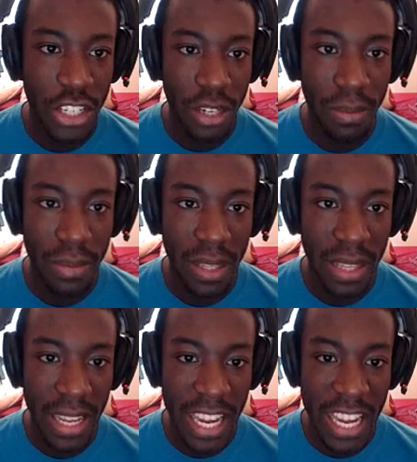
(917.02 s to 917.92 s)
jump.
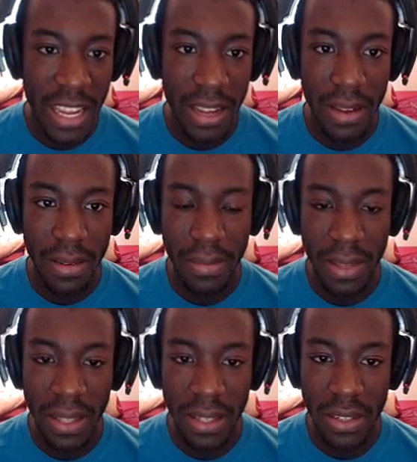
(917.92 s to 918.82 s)
Lame.
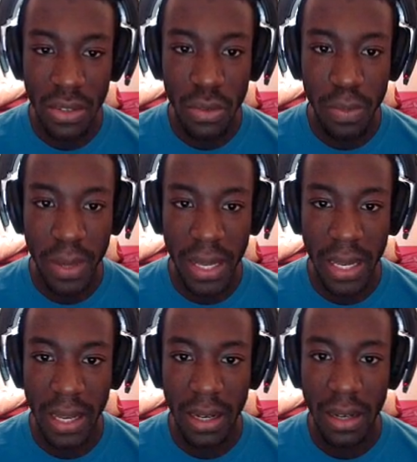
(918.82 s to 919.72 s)
The
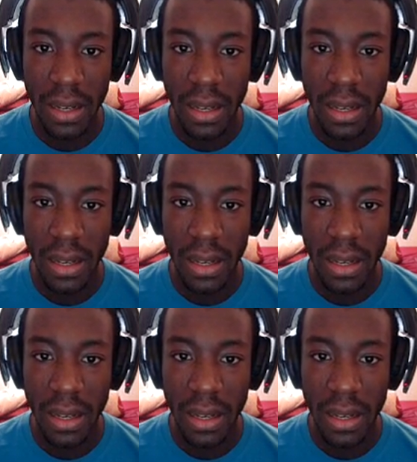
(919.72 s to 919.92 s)
stupid.